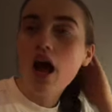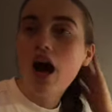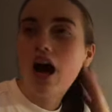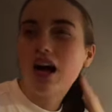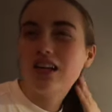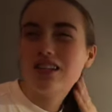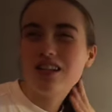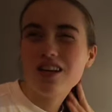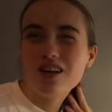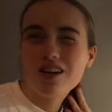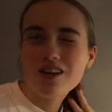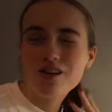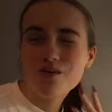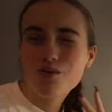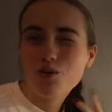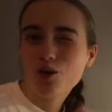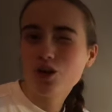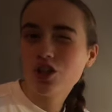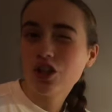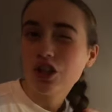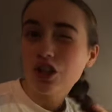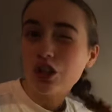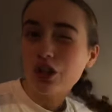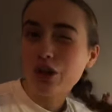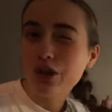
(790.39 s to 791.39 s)
I did only
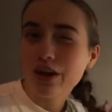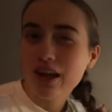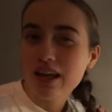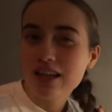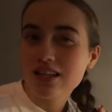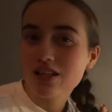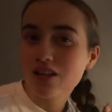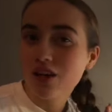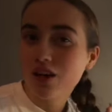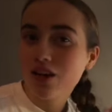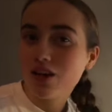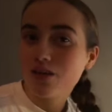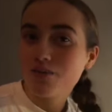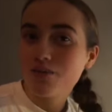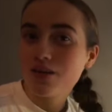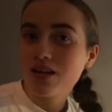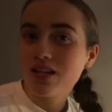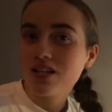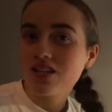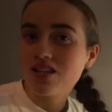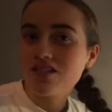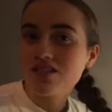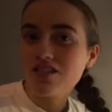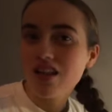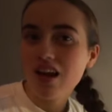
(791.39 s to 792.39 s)
wash it 2 days ago, but it
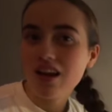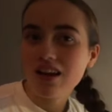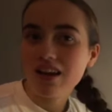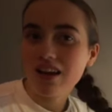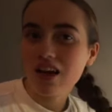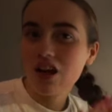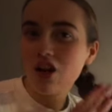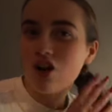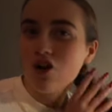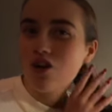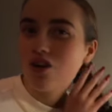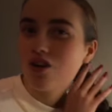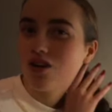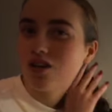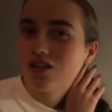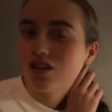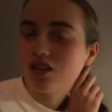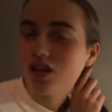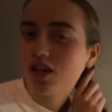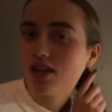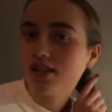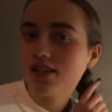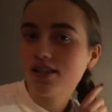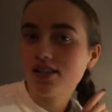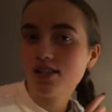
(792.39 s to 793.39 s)
just like looks
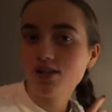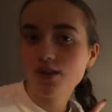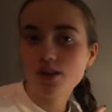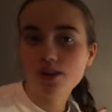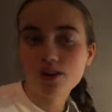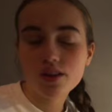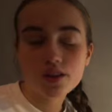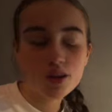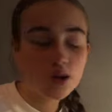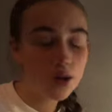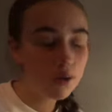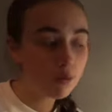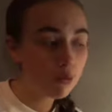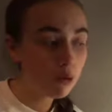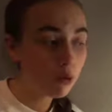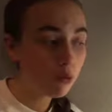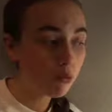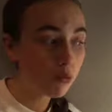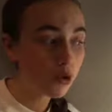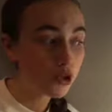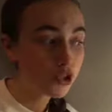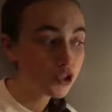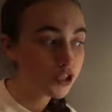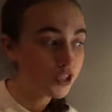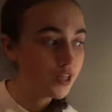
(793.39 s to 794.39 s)
dirty, so I think I'm going to
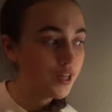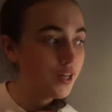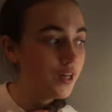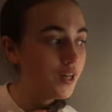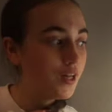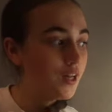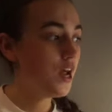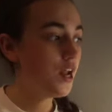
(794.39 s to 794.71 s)
wash it